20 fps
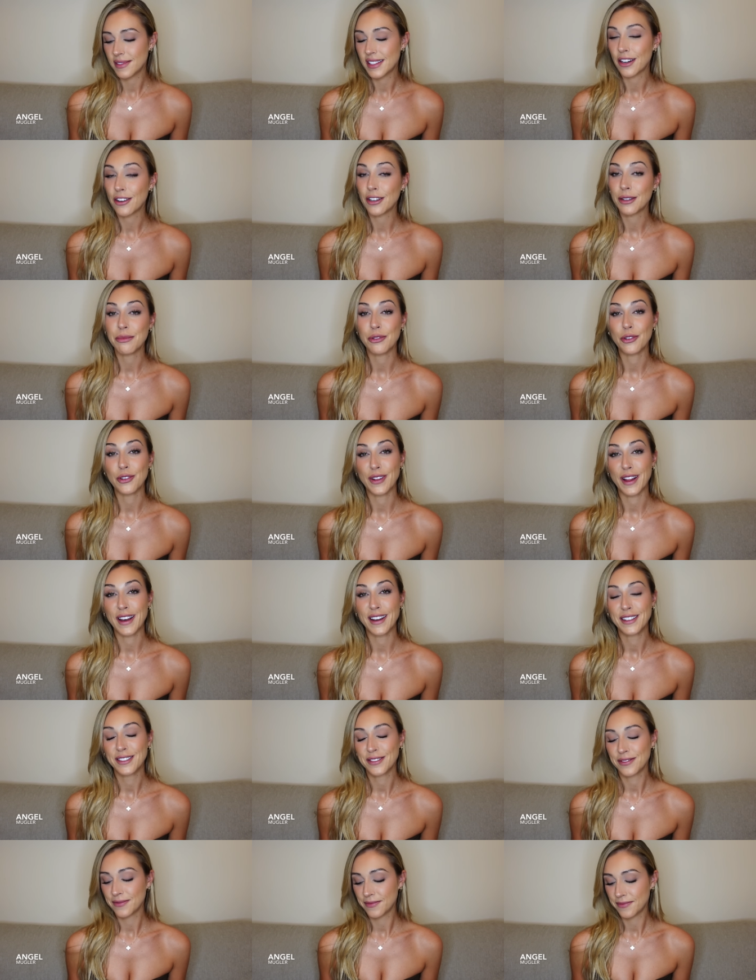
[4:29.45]
Thierry Mugler,
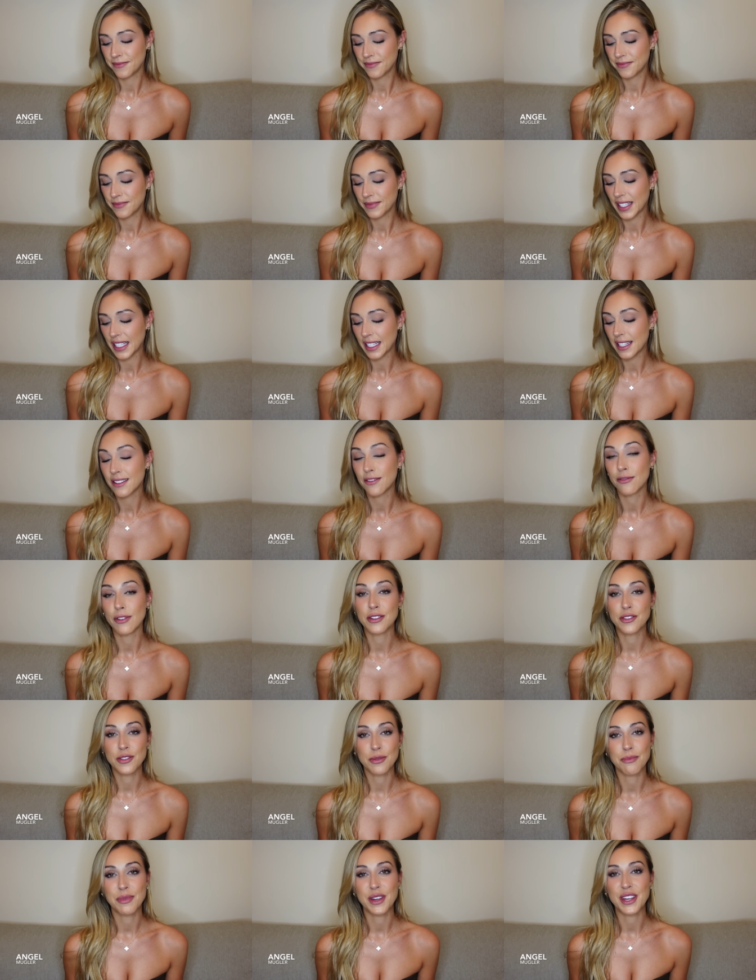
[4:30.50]

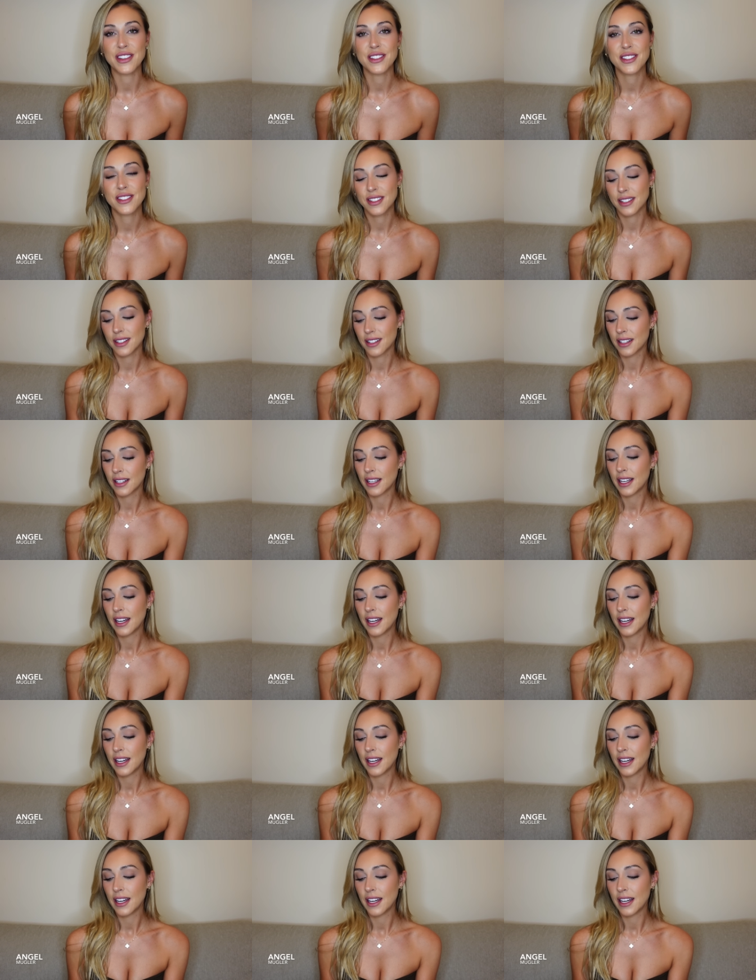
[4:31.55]
rest in peace.